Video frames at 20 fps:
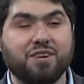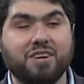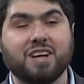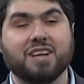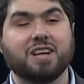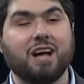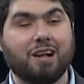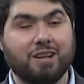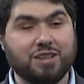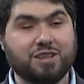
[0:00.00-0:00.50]

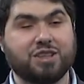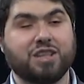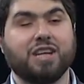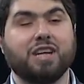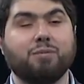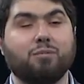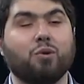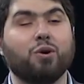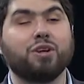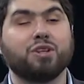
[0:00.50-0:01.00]
technology
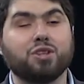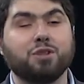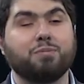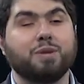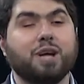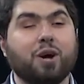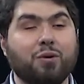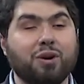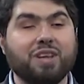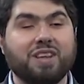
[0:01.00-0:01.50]
anymore. It should be
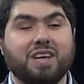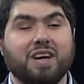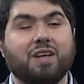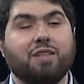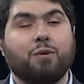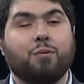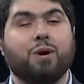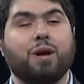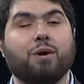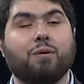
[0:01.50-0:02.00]
going the
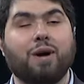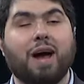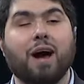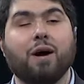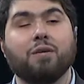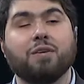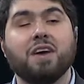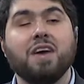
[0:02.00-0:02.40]
other way around.